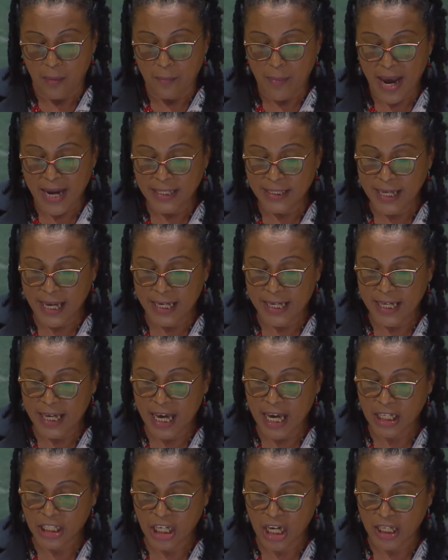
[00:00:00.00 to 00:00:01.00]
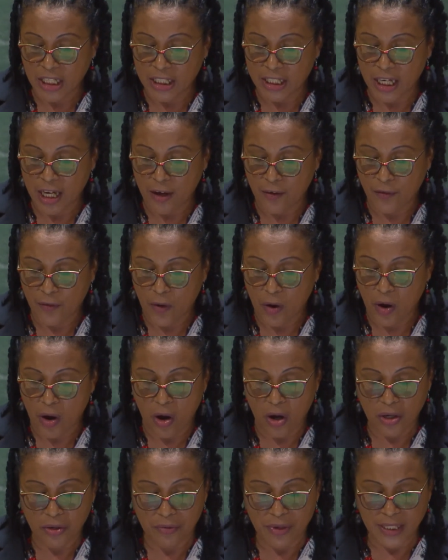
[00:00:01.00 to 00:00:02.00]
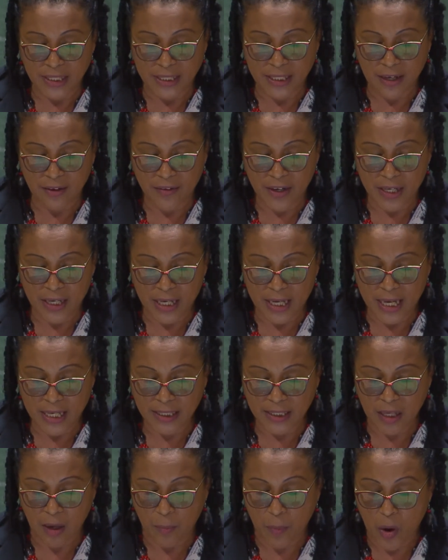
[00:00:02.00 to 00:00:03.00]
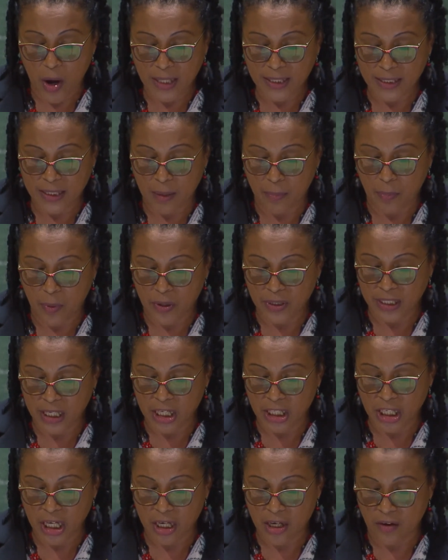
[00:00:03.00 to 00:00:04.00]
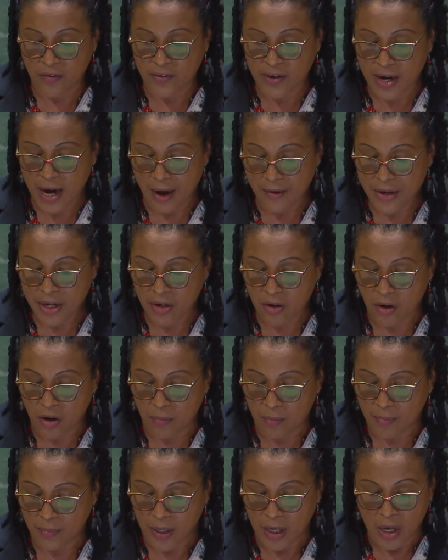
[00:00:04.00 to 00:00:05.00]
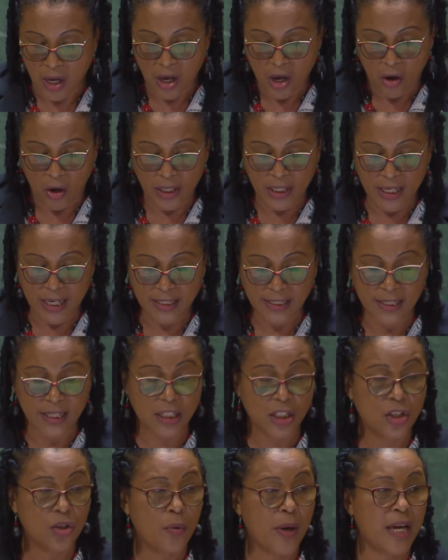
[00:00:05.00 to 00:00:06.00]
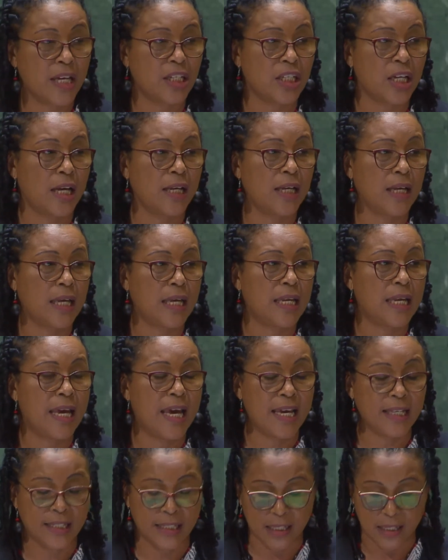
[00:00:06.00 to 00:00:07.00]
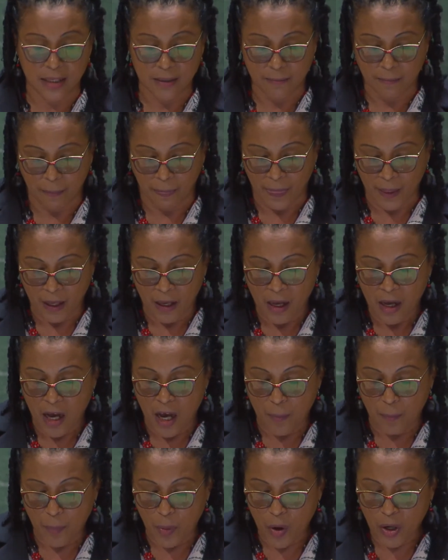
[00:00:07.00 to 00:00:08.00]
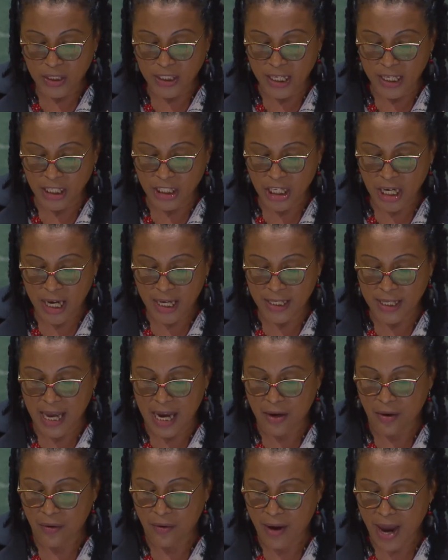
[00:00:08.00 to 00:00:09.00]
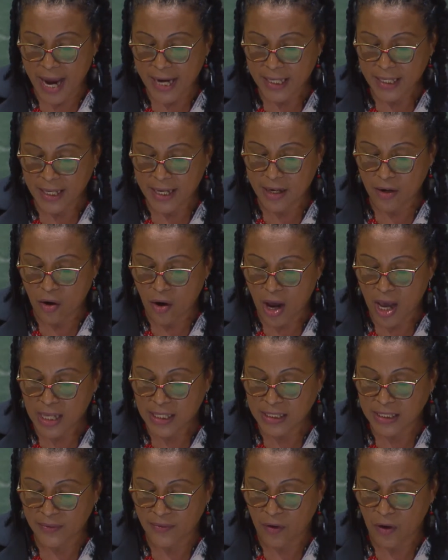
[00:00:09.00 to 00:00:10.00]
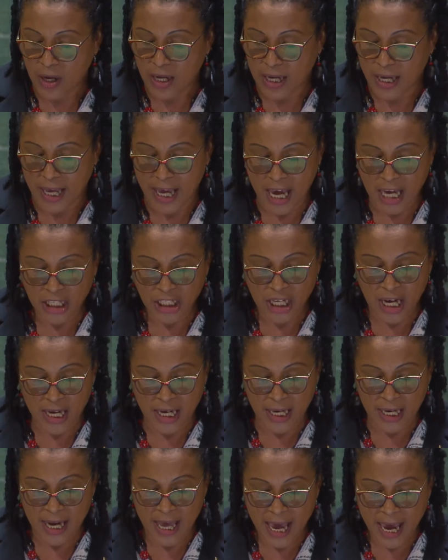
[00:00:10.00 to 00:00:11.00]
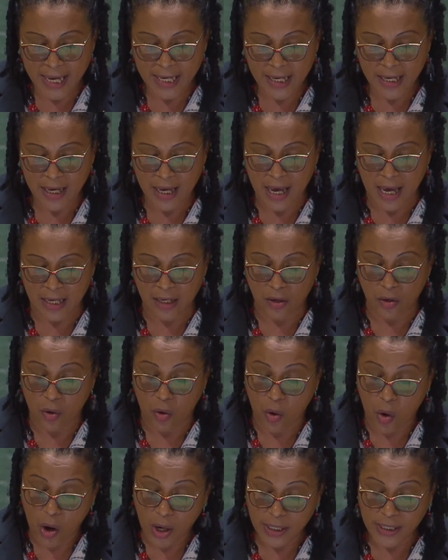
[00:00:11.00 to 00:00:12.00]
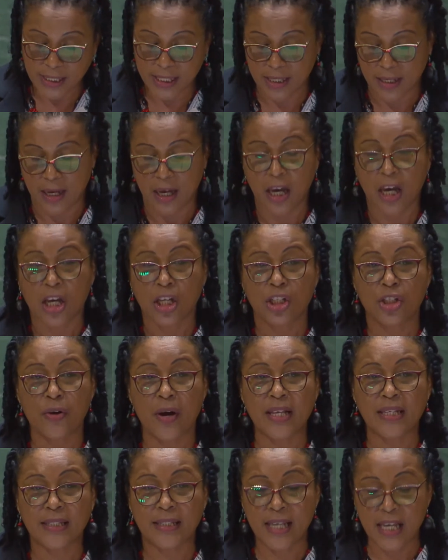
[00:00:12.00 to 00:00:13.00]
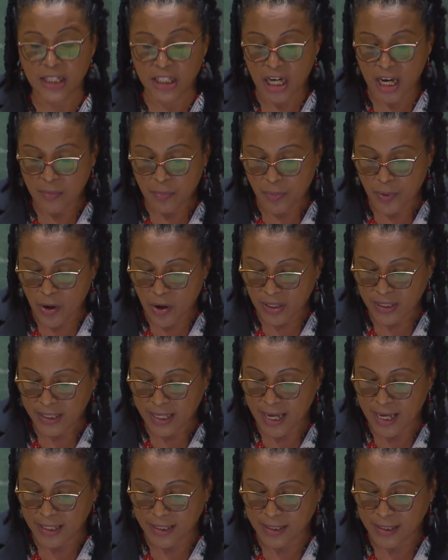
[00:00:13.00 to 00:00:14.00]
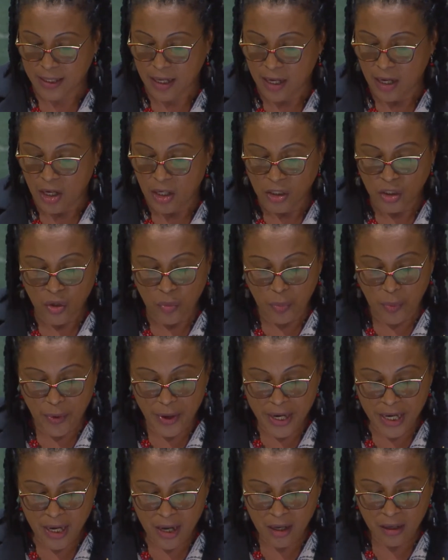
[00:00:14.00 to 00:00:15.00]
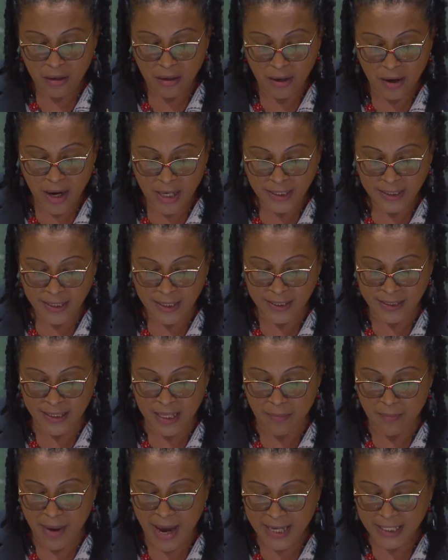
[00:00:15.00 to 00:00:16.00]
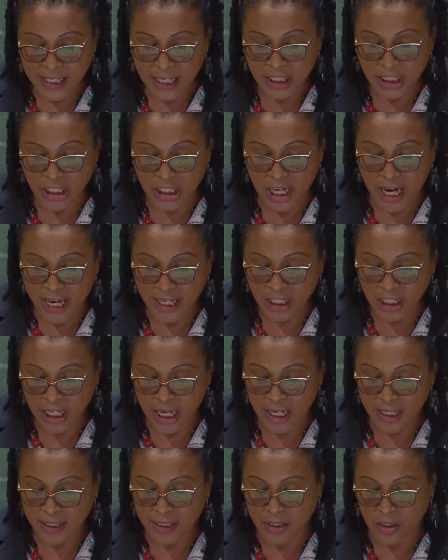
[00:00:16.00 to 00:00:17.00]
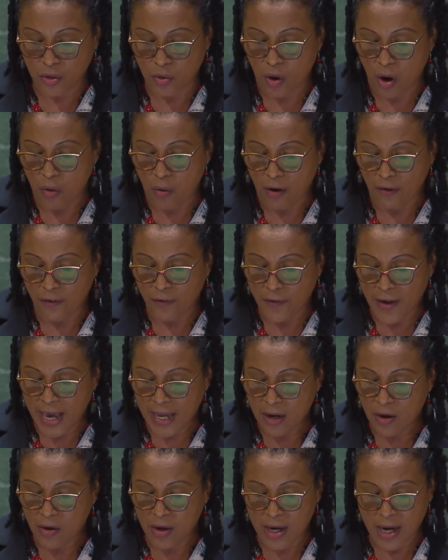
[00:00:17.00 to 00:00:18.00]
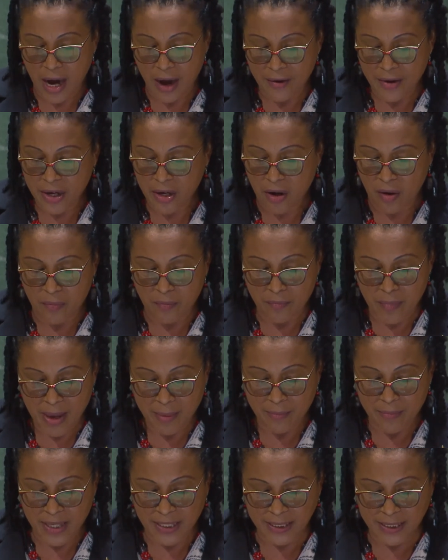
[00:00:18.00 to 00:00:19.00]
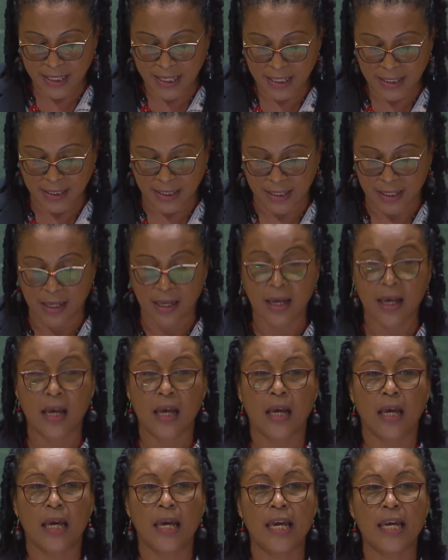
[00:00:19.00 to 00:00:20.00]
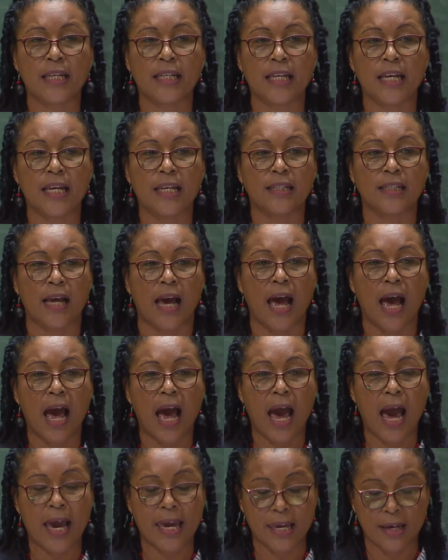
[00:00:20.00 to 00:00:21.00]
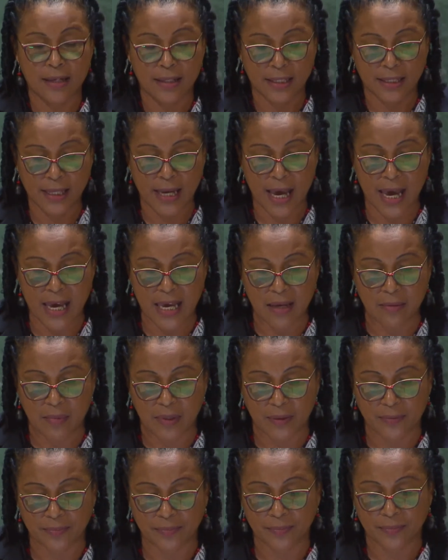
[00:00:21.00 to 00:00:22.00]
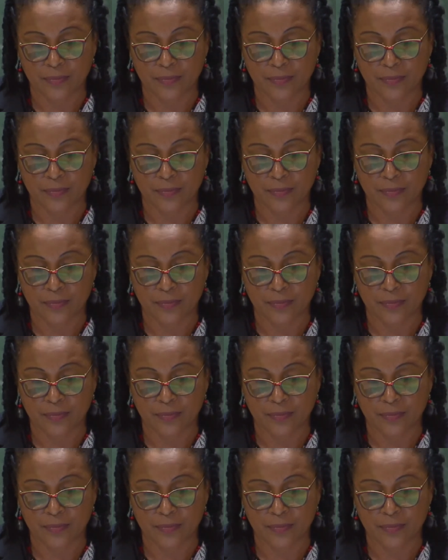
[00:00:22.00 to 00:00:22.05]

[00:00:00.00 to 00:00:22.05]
My delegation therefore unreservedly supports the position of CARICOM on the situation in Haiti, a position that rightly calls for a Haitian-led and owned transition process to bring across systematic changes to our fellow CARICOM member state. It is high time.